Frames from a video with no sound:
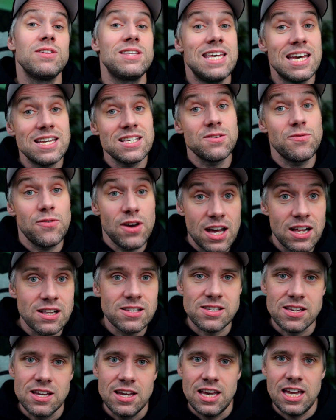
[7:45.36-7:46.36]
a test
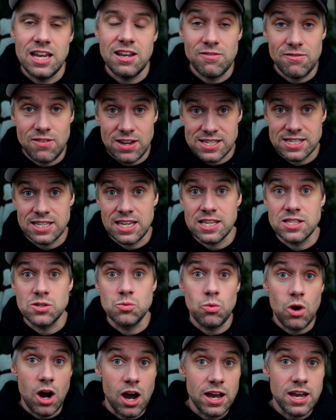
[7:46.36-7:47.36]
fails, it investigates
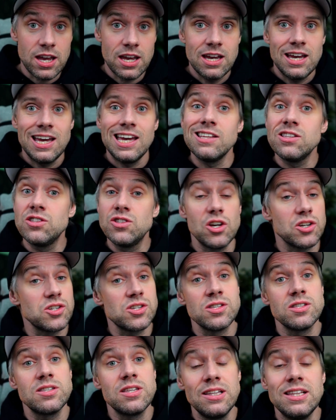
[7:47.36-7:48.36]
why, it
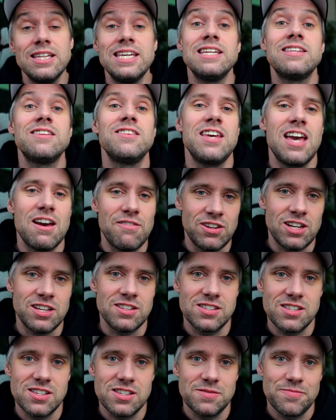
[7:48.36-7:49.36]
doesn't delete the
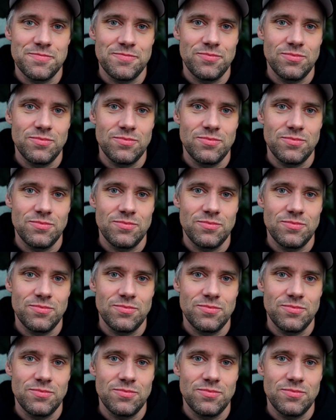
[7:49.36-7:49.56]
evidence.